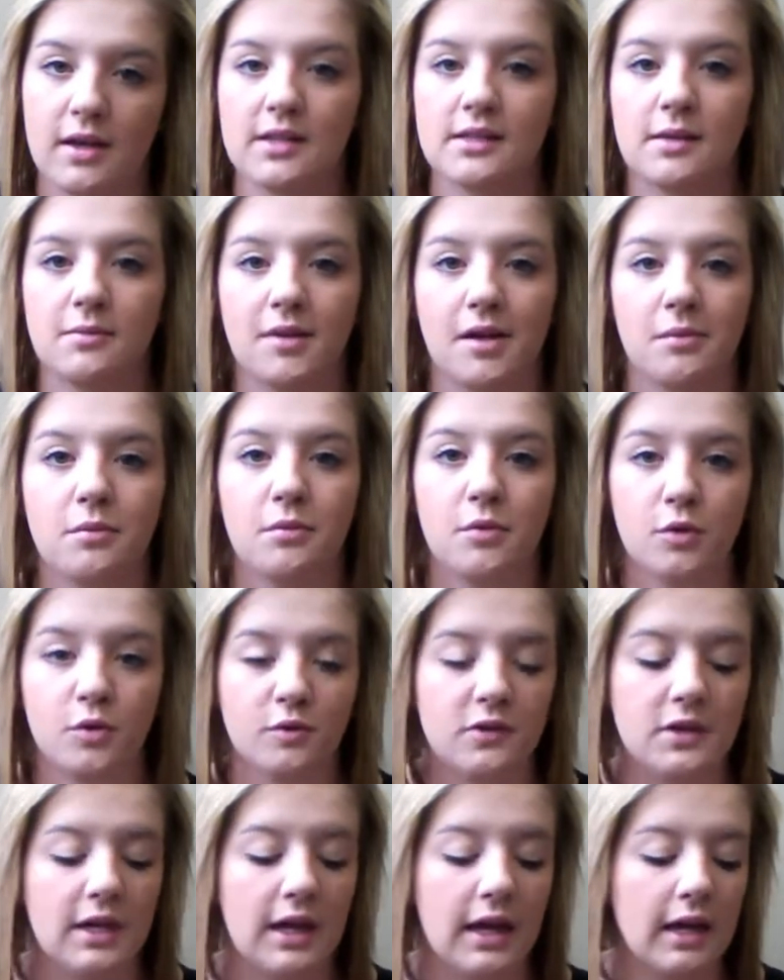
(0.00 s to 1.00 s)
because I'm not
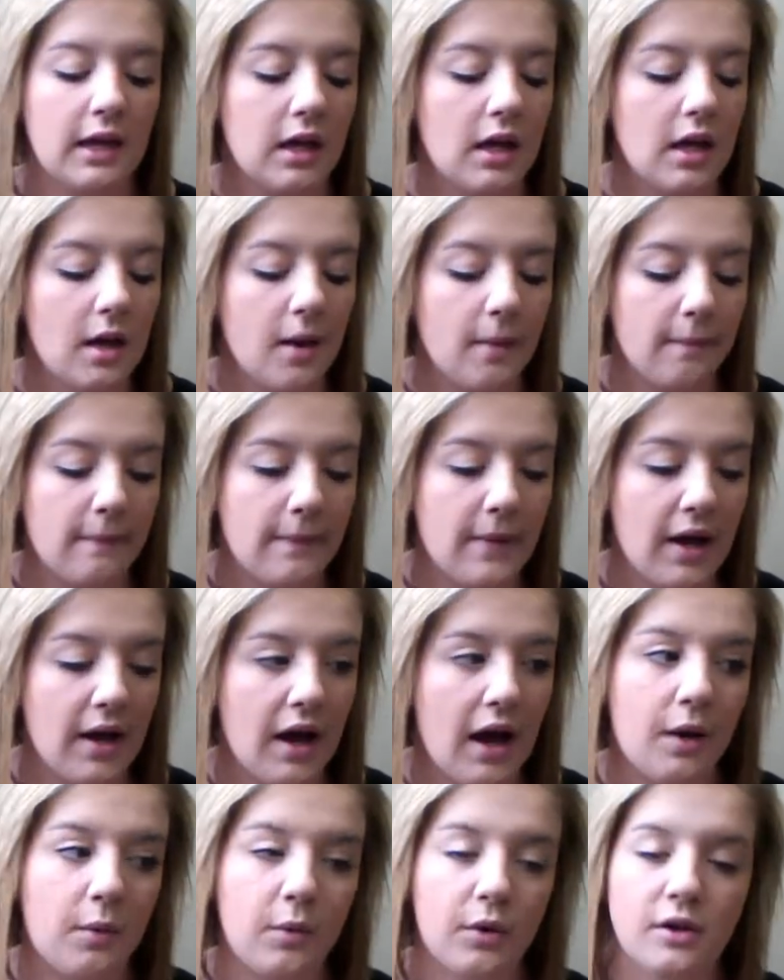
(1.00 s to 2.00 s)
moved yet, but
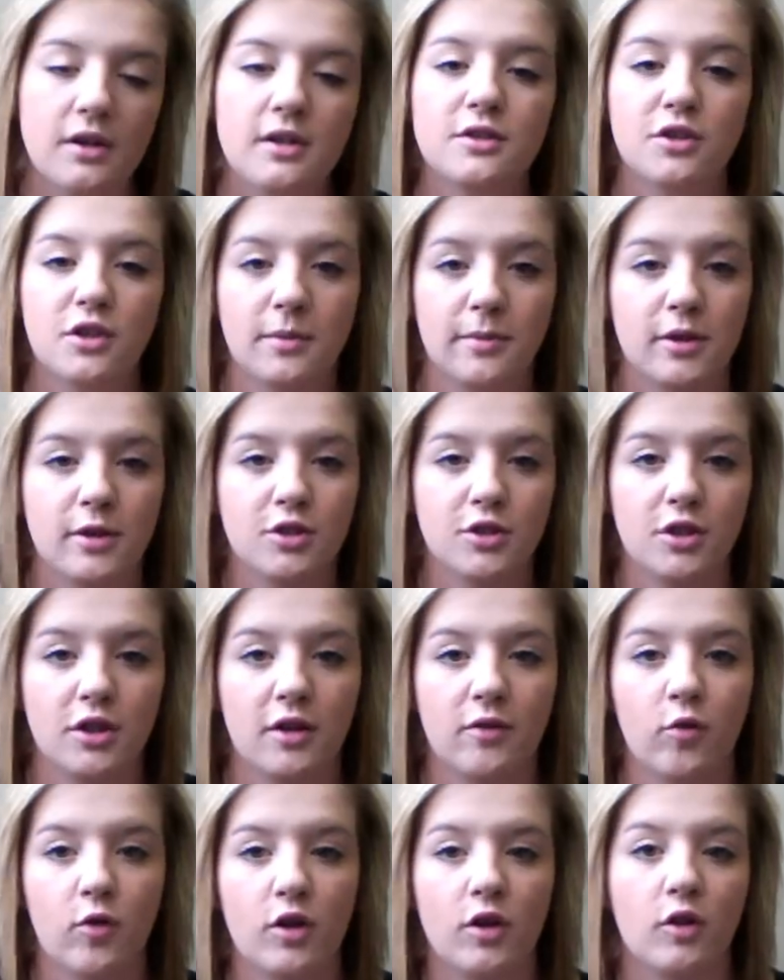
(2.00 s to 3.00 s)
I will insert a picture
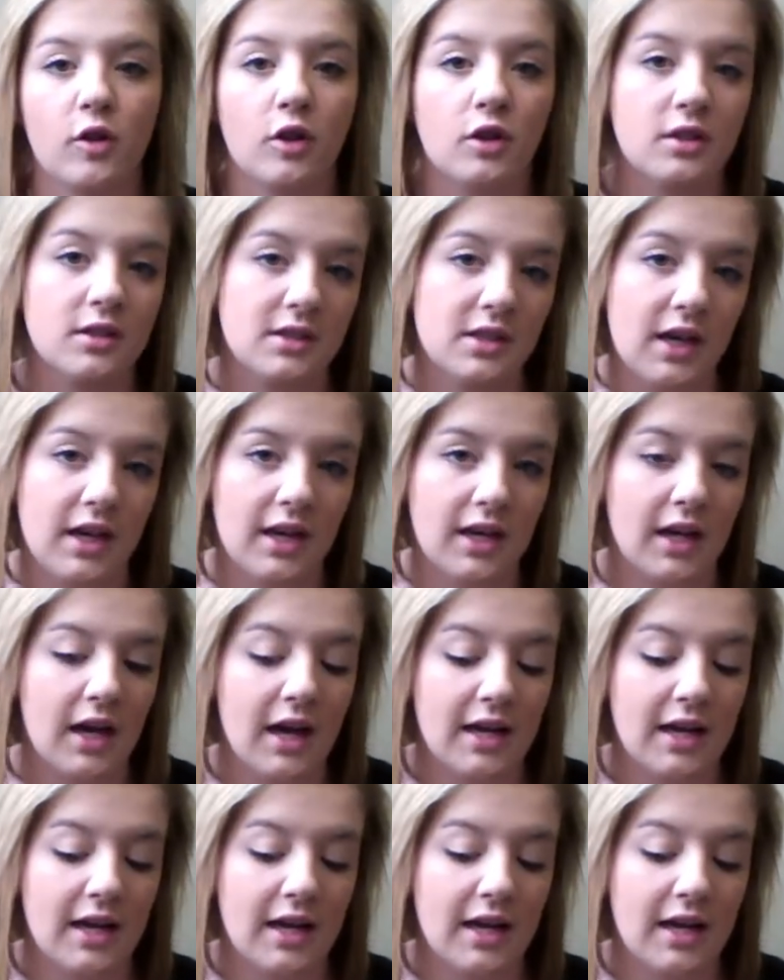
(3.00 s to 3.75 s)
of what it looks like.